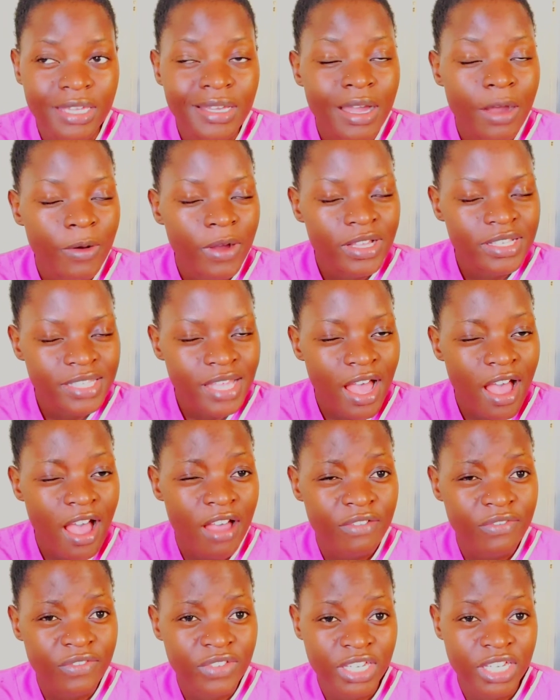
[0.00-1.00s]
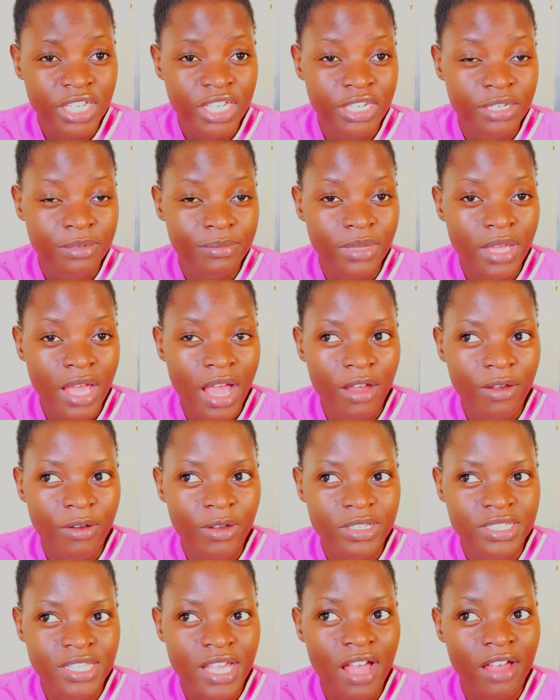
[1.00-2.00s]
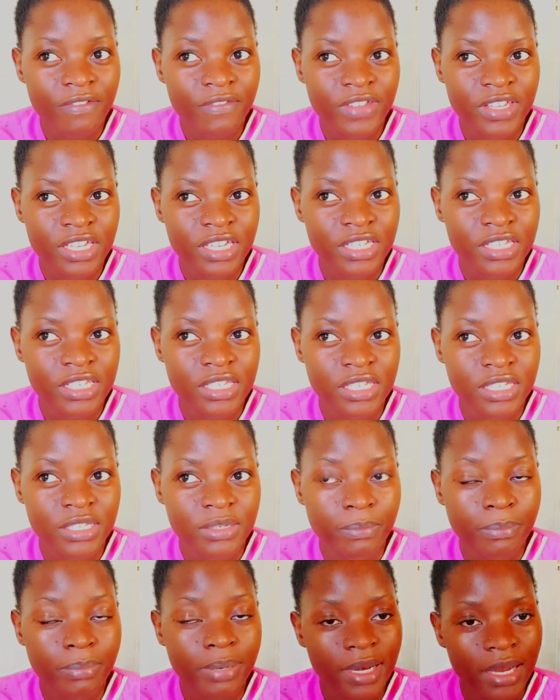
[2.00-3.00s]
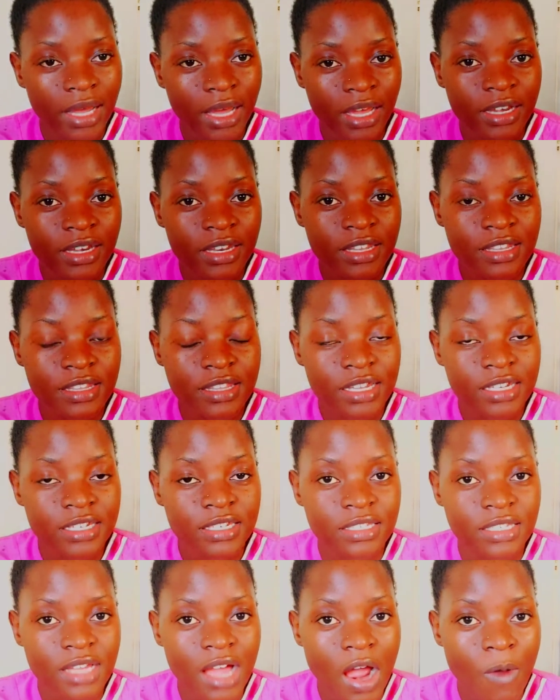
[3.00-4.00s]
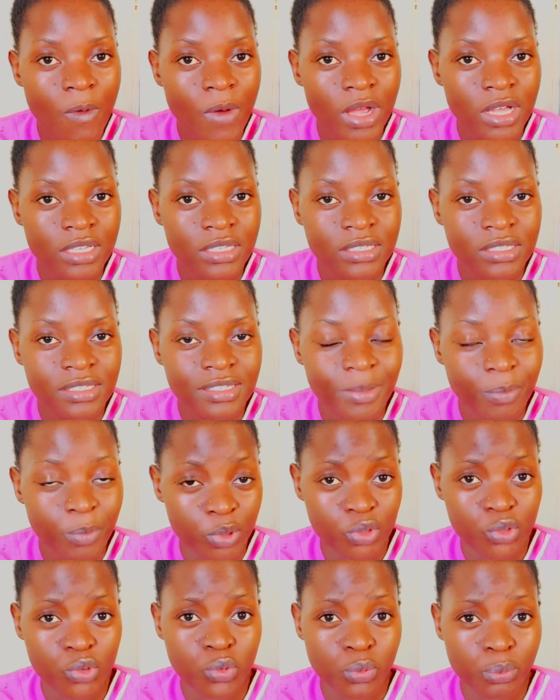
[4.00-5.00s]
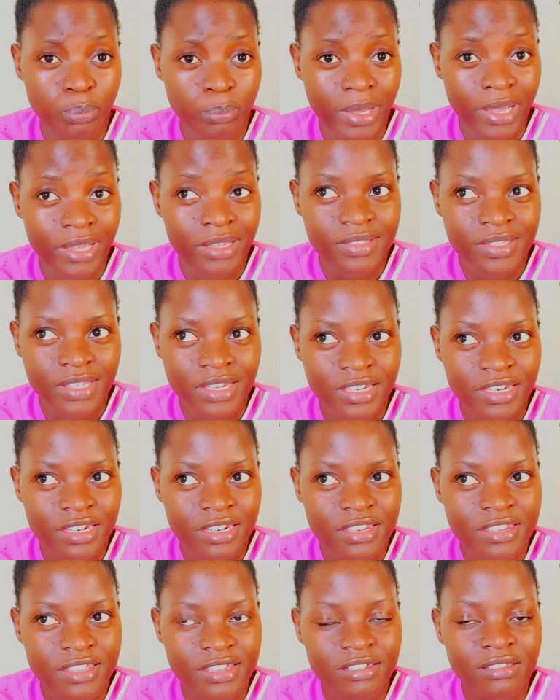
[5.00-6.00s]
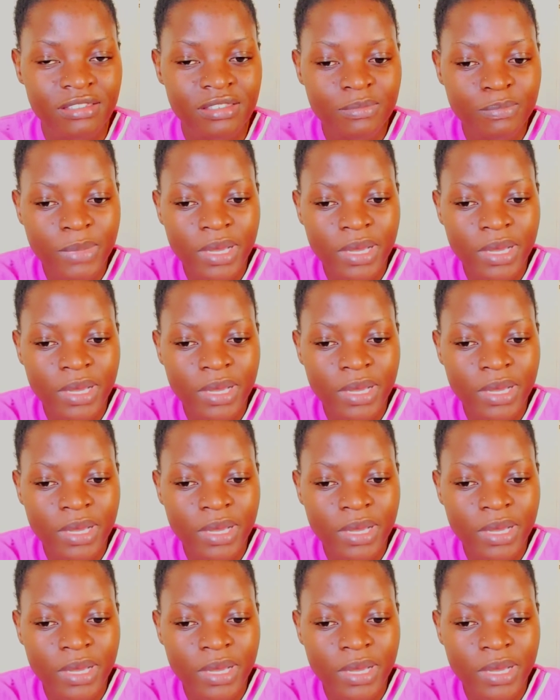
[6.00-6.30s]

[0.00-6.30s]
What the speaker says: I was having it in plan that I was supposed to buy certain things,